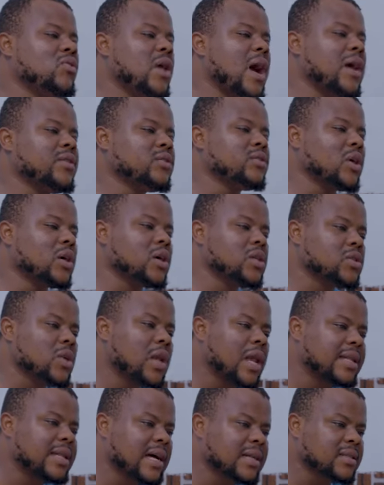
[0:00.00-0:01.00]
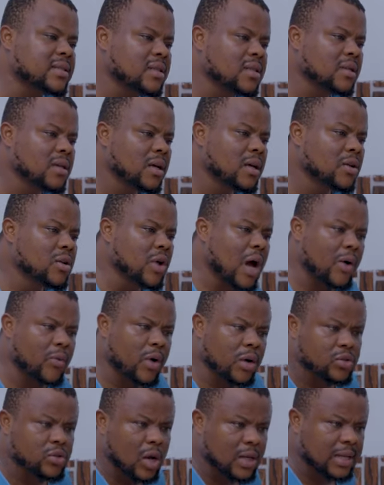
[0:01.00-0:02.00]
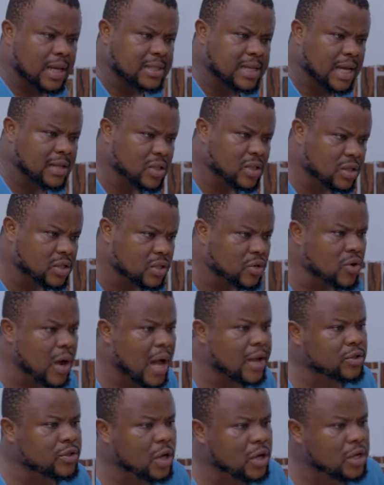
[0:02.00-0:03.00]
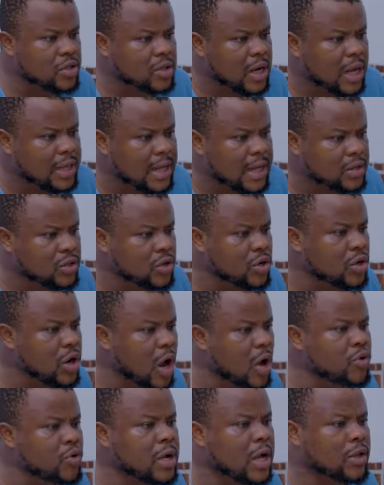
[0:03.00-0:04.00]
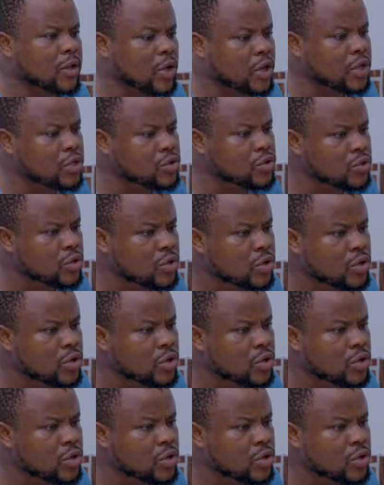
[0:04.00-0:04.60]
Who are you talking to like that? No, I want to understand something. Who are you talking to like that? Do you know who you are talking to?